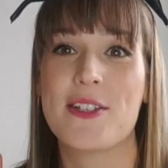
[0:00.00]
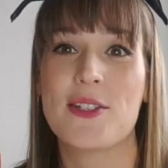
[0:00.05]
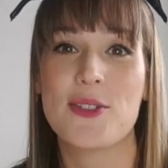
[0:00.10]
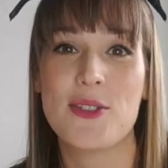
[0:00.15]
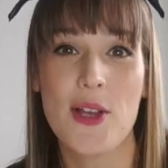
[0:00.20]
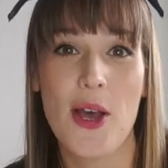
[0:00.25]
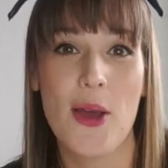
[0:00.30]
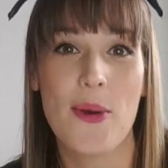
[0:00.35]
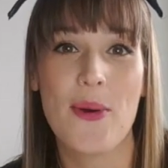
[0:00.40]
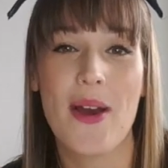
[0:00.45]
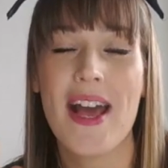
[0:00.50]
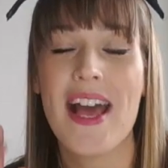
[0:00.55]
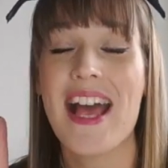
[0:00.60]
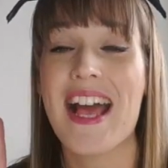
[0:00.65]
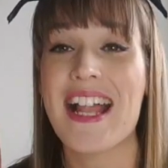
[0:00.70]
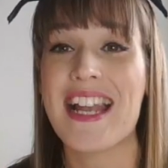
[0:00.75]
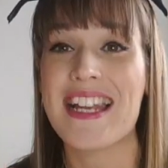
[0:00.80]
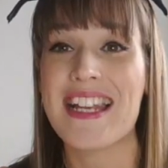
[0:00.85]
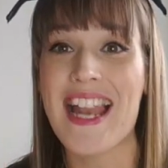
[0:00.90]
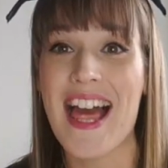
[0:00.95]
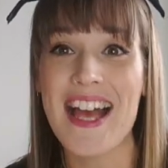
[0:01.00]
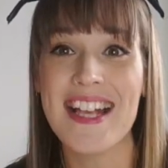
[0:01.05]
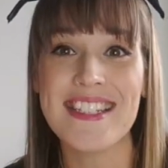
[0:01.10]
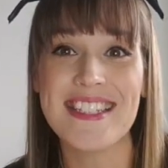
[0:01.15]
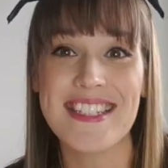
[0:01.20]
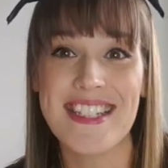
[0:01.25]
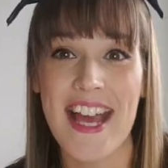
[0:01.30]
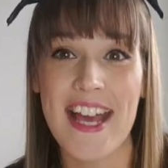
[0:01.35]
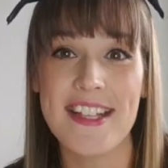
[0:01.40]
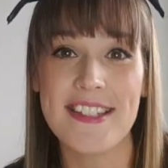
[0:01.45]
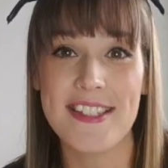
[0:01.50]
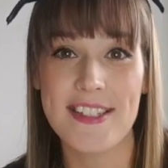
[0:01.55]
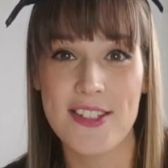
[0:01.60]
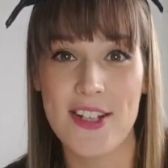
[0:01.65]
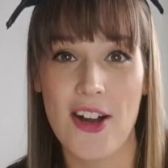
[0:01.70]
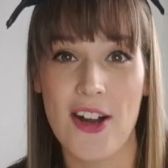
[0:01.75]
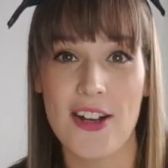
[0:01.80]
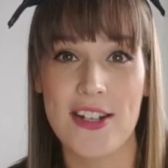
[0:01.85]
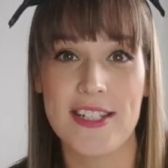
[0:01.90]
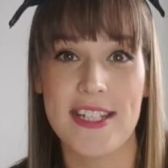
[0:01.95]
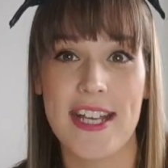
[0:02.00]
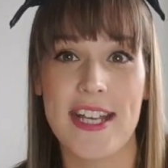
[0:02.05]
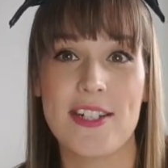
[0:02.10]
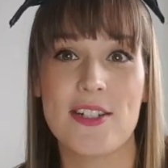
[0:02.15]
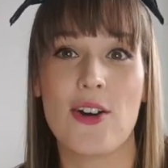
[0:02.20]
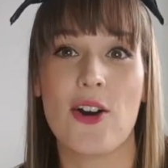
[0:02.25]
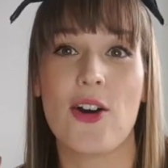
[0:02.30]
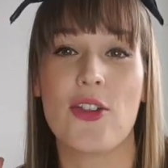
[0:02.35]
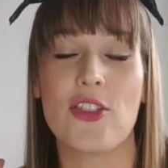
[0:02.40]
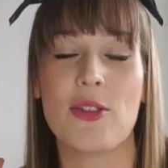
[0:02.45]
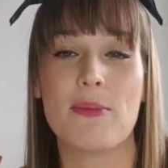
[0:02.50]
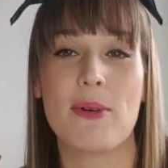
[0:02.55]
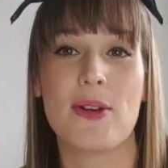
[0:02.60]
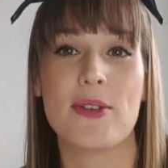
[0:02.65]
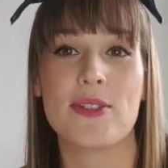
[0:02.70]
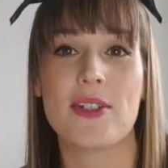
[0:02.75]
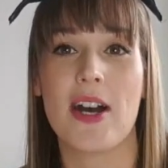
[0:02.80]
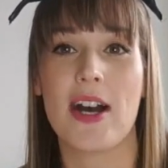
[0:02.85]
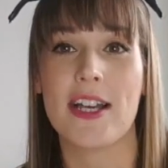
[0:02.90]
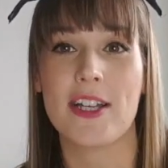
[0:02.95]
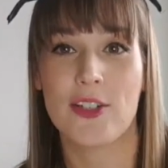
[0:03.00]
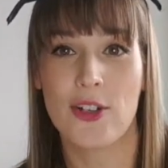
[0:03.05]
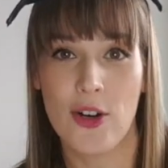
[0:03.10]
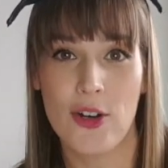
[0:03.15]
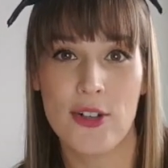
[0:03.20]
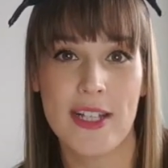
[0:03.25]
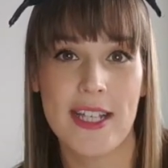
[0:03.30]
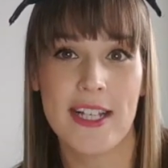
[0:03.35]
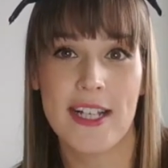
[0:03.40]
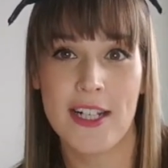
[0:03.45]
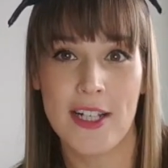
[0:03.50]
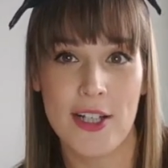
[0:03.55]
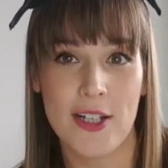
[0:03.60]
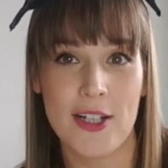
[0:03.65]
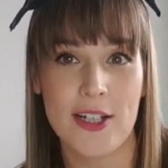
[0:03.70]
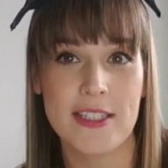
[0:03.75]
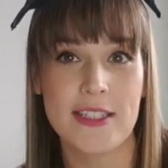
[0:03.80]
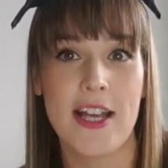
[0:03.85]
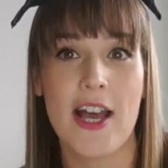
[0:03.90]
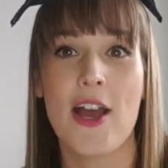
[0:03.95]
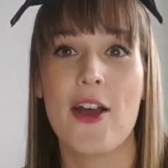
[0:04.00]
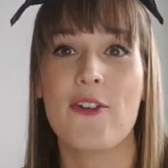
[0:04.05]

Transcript: So let's get started on the most iconic looks